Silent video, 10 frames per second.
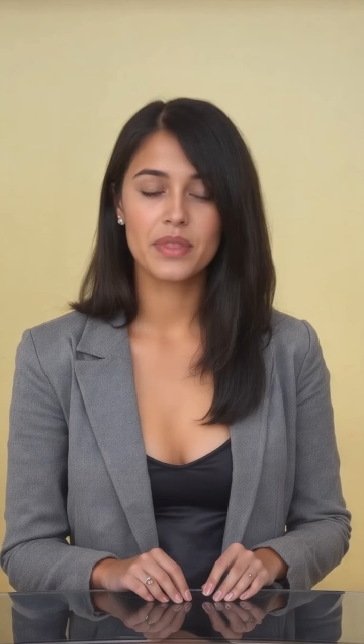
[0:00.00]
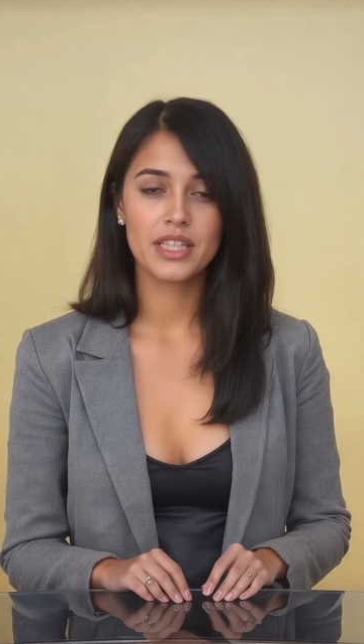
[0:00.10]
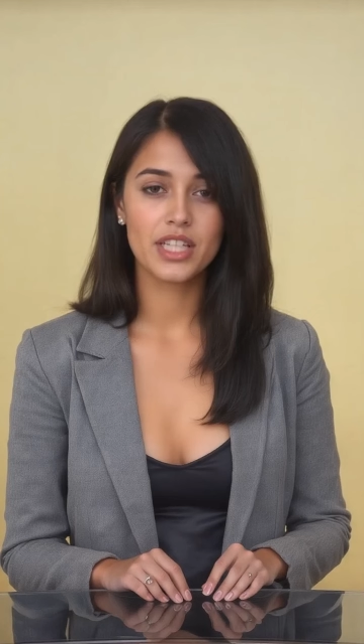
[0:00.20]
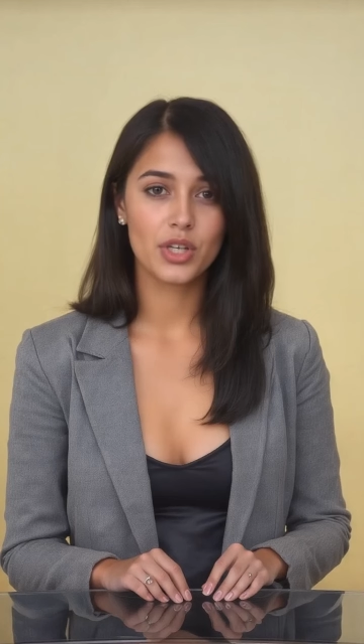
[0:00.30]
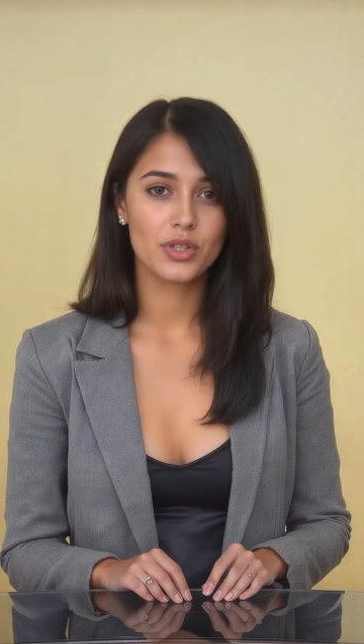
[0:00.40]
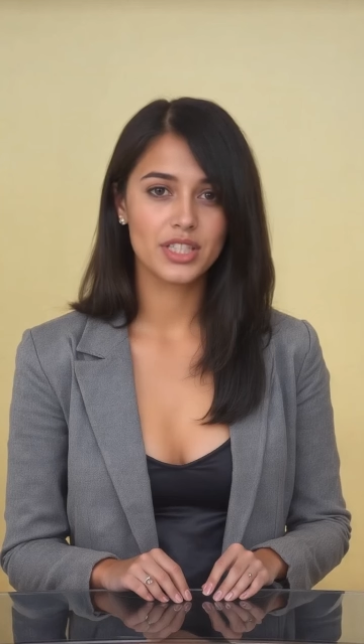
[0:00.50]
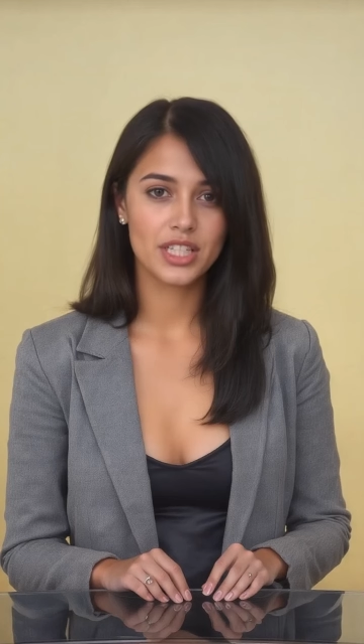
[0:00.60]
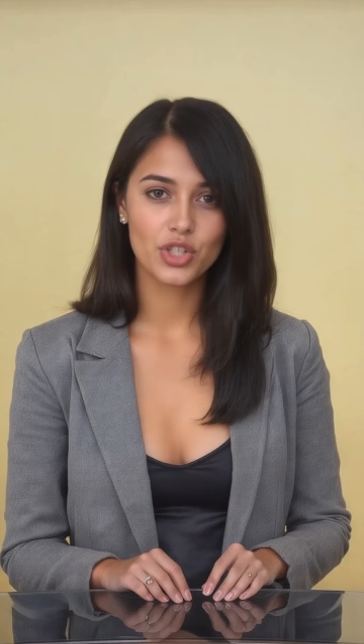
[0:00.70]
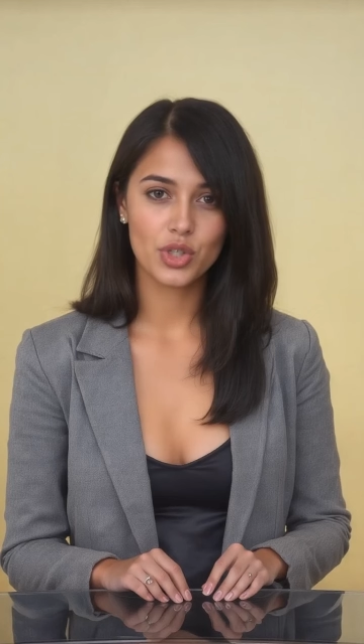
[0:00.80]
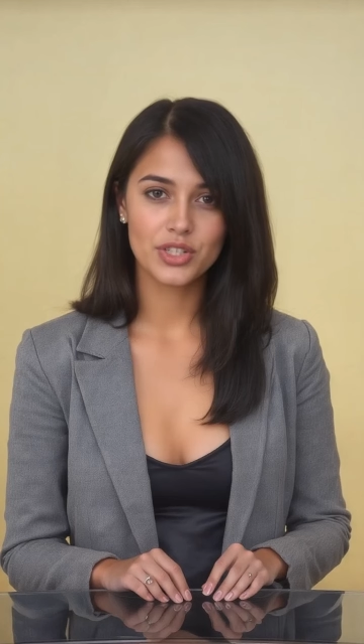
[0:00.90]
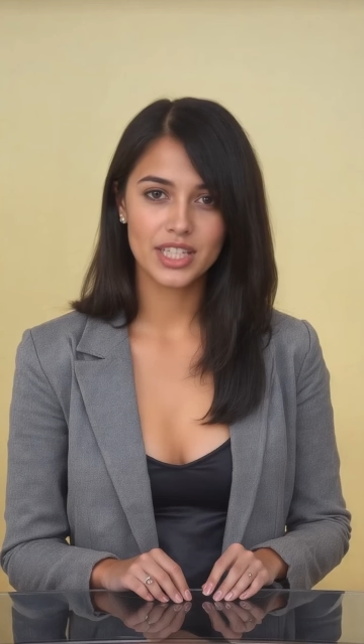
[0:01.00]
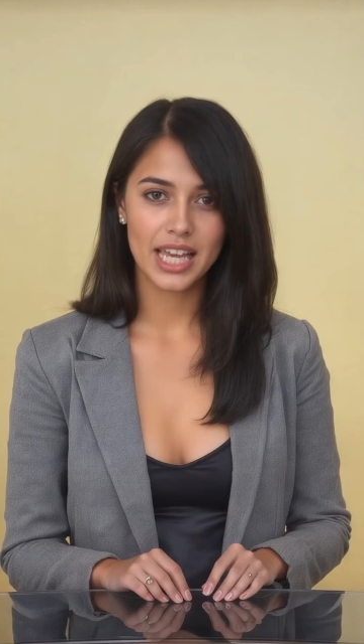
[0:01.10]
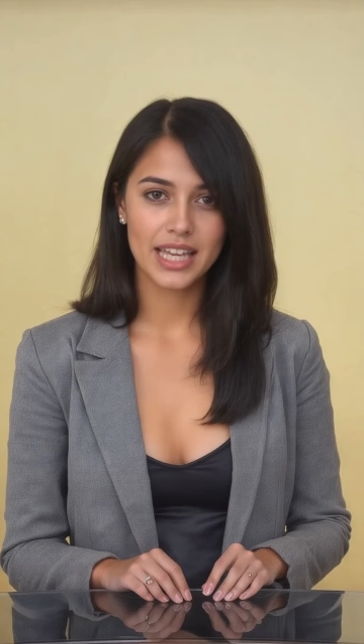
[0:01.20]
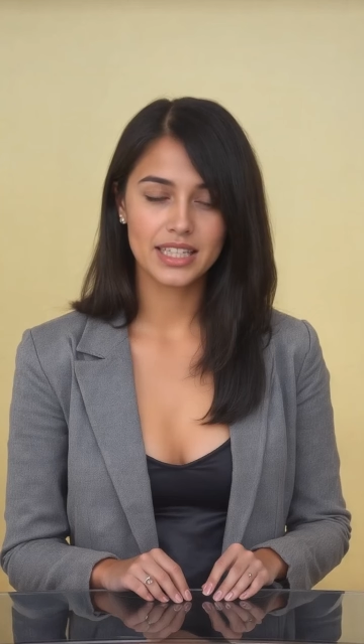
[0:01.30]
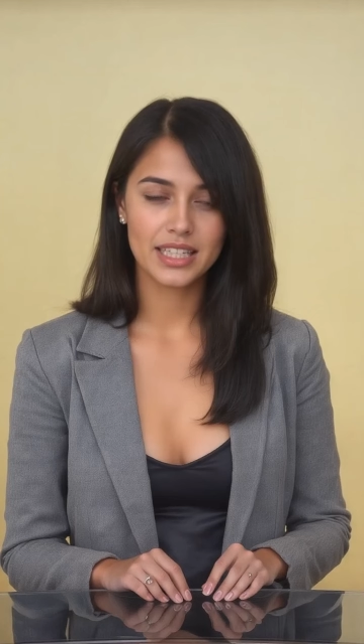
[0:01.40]
The news this
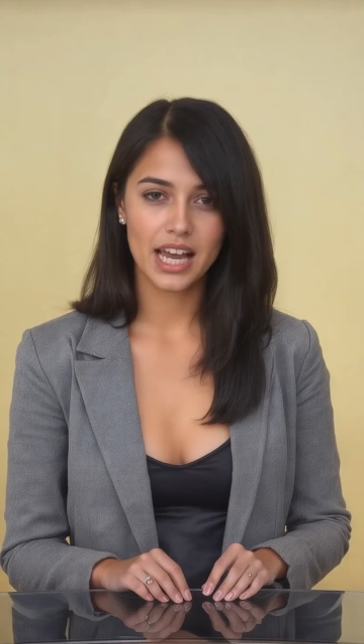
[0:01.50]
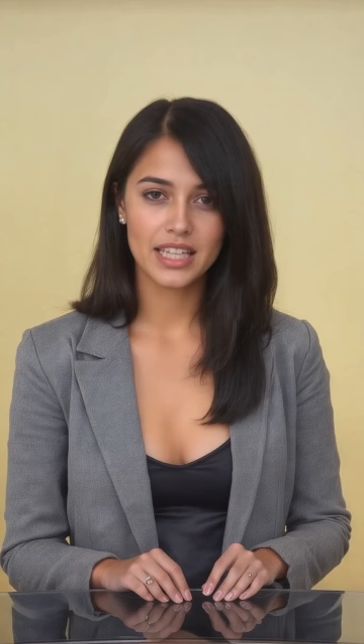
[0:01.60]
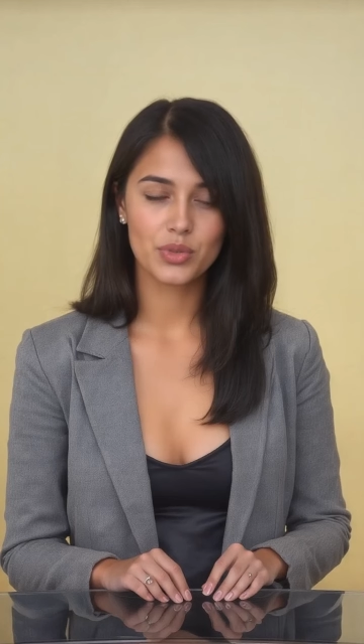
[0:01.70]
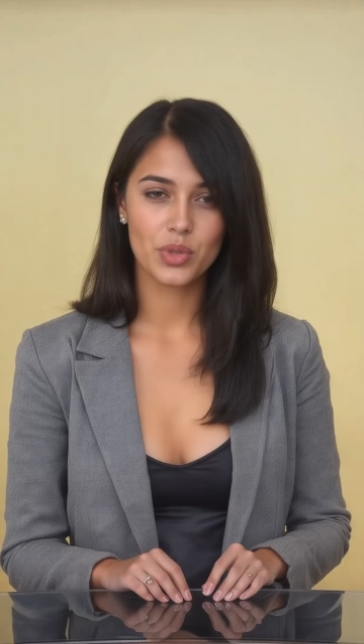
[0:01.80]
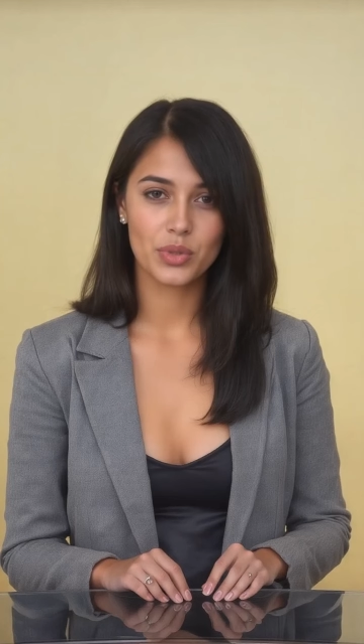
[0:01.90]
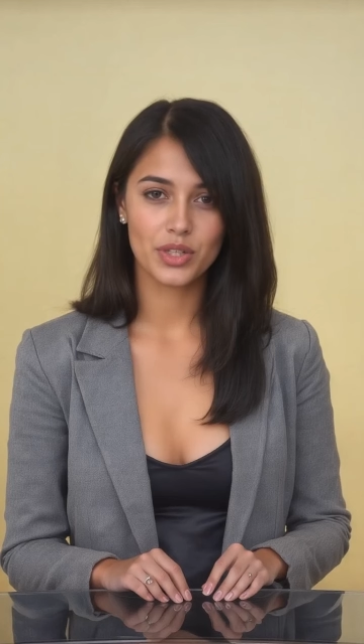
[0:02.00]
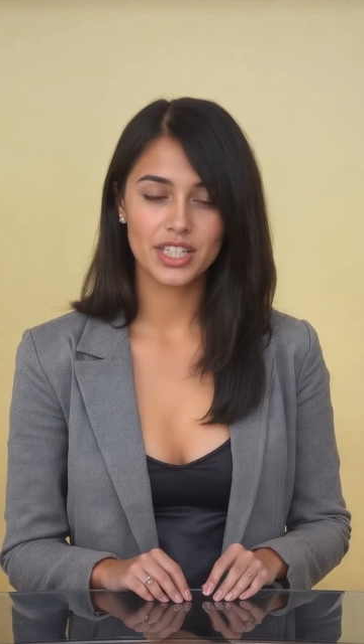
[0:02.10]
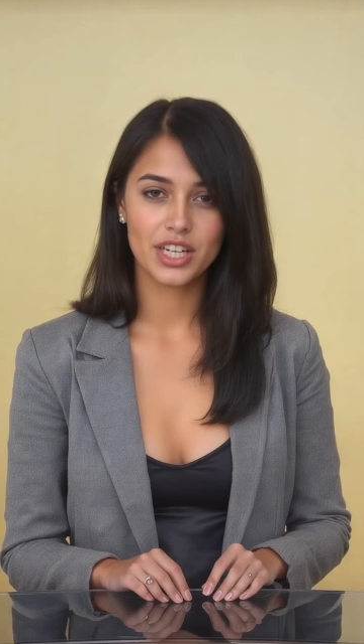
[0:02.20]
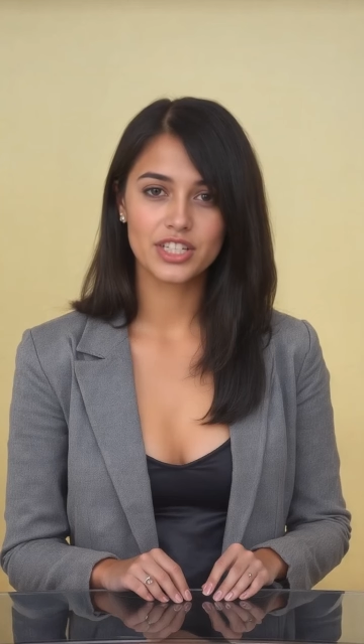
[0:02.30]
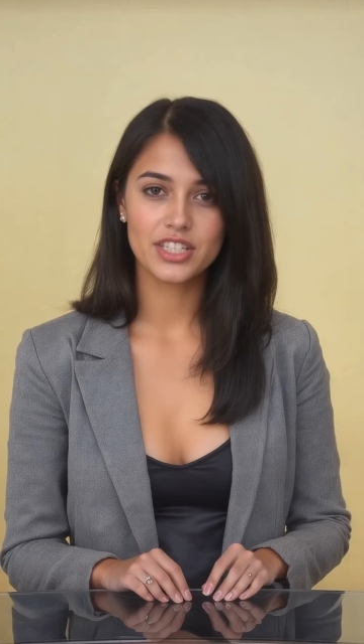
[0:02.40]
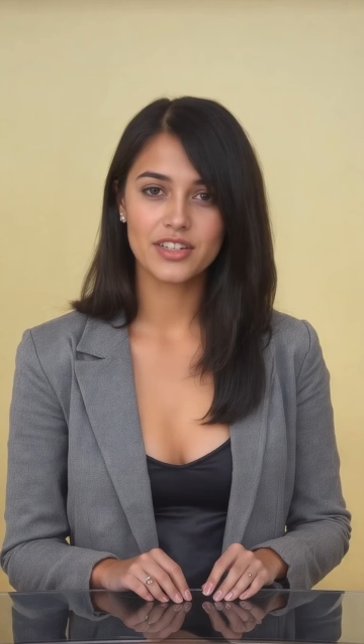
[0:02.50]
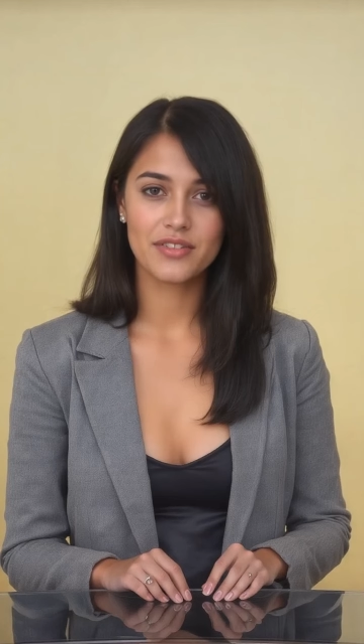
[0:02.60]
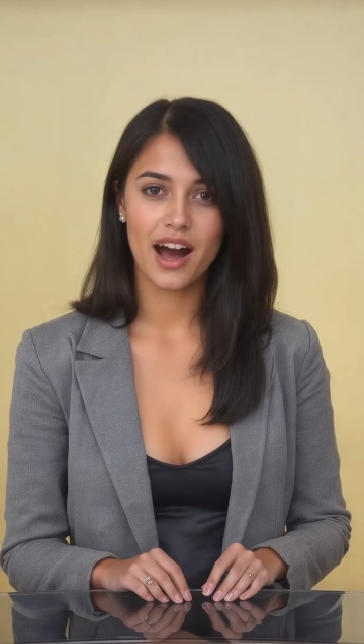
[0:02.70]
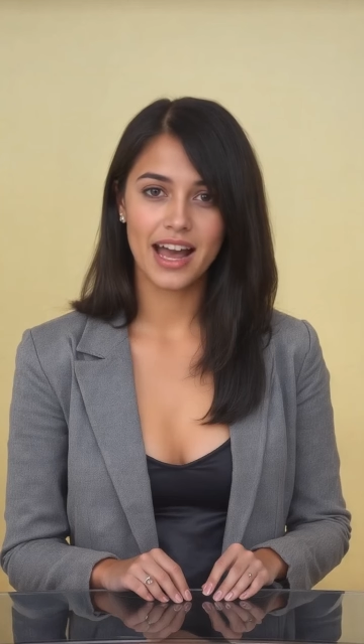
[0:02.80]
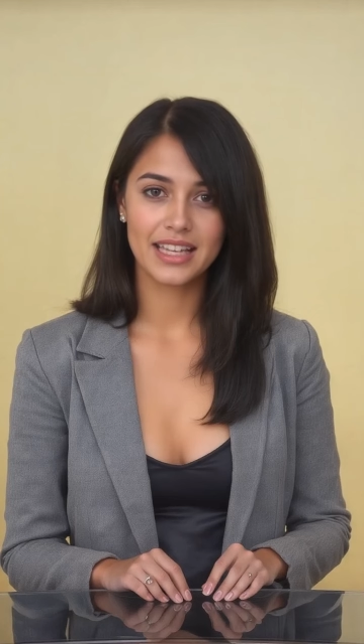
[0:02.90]
Tuesday starts with the resurgence of
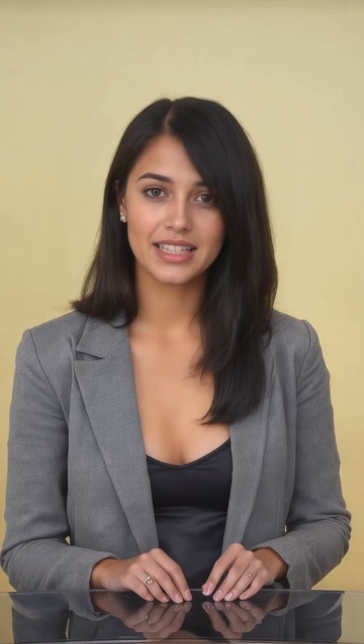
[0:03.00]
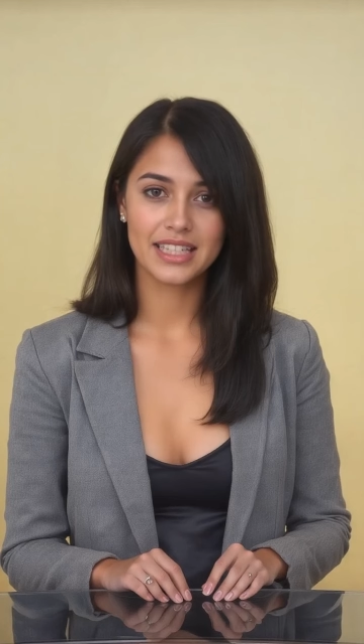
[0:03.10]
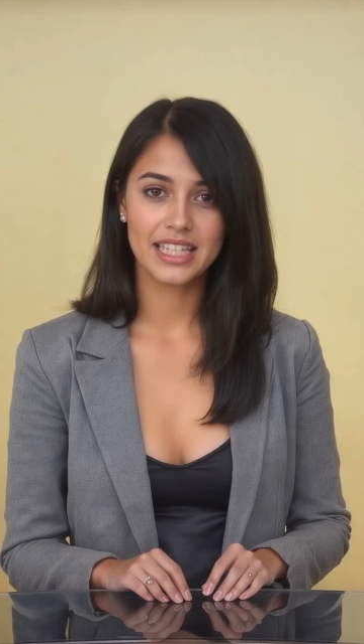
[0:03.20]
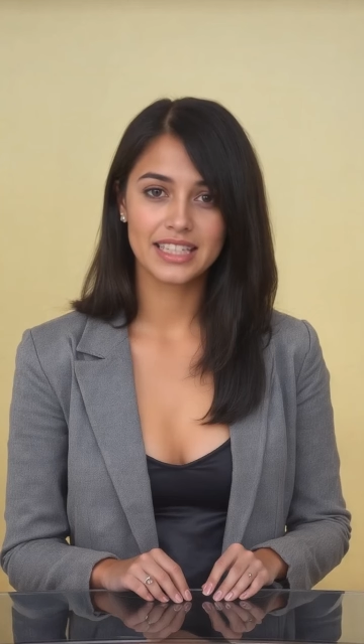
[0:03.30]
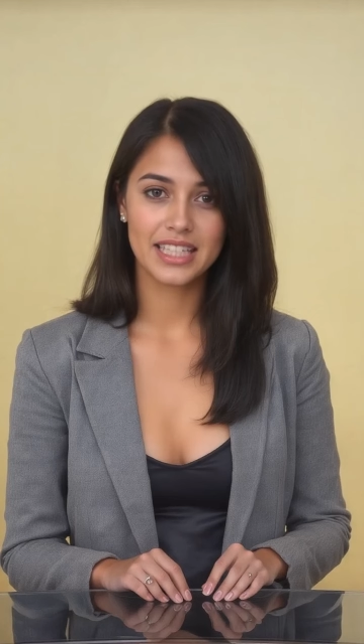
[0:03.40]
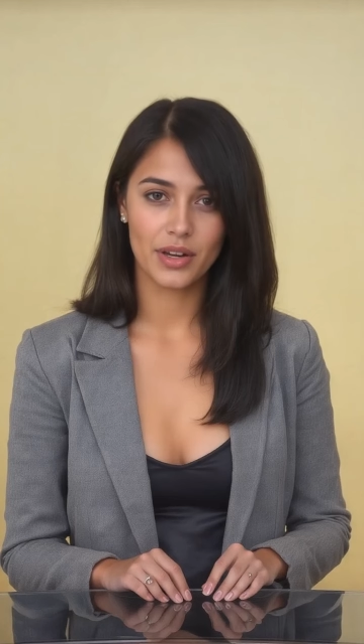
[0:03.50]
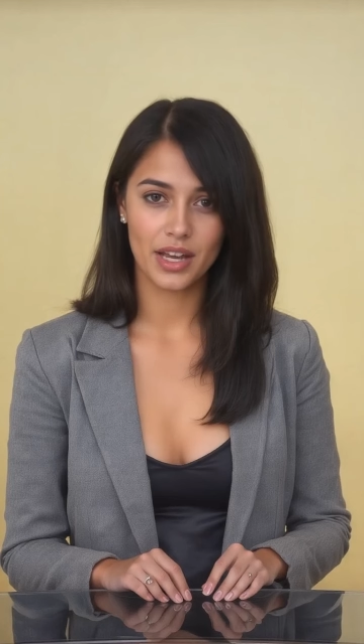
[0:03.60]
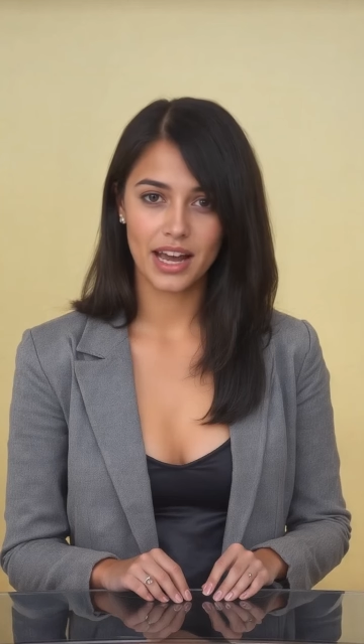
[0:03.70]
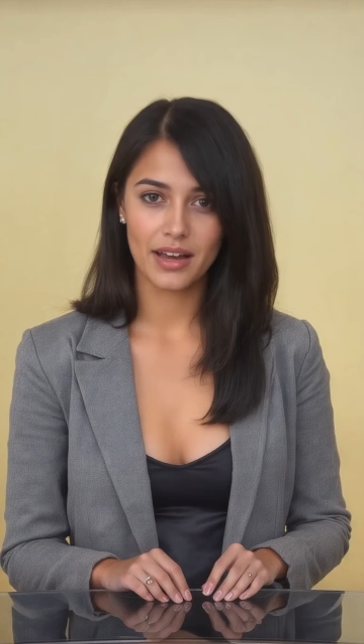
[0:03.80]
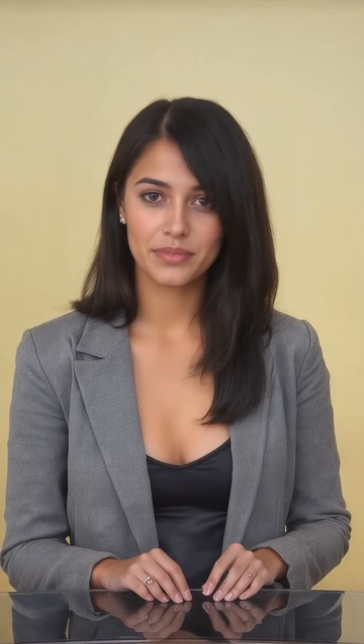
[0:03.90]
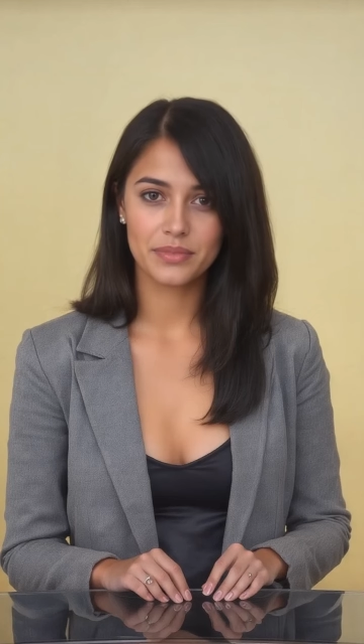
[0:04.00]
violence in Syria.